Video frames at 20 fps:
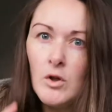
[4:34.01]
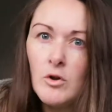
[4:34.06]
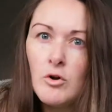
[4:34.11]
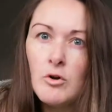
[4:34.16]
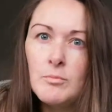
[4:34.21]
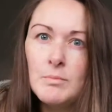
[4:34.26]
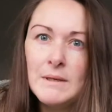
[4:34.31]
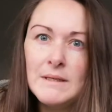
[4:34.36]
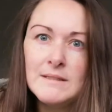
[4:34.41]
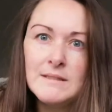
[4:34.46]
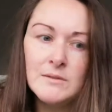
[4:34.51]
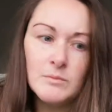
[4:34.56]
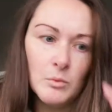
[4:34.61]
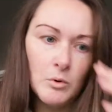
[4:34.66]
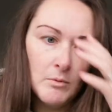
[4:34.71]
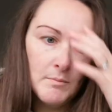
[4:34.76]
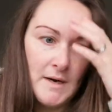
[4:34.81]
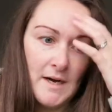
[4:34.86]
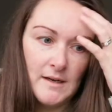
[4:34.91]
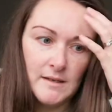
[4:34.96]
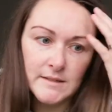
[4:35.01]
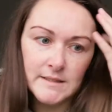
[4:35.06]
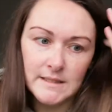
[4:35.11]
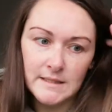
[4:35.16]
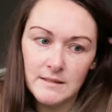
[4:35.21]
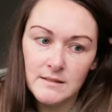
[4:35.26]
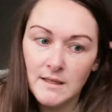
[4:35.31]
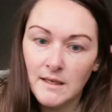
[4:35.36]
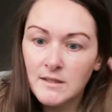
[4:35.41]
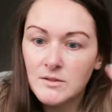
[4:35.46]
Cold-blooded,
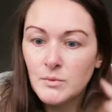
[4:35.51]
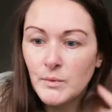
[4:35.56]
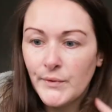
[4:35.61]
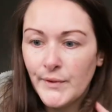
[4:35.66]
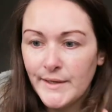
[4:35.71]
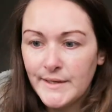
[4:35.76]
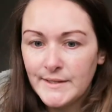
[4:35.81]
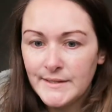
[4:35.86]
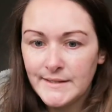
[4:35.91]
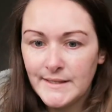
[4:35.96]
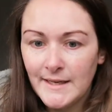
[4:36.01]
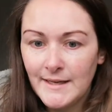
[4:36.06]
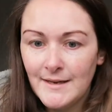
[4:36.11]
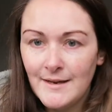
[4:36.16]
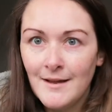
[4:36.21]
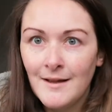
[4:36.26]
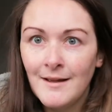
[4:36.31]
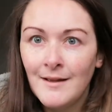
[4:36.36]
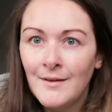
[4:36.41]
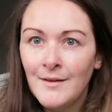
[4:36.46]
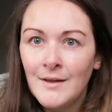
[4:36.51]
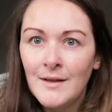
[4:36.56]
warm-hearted, that's what they say.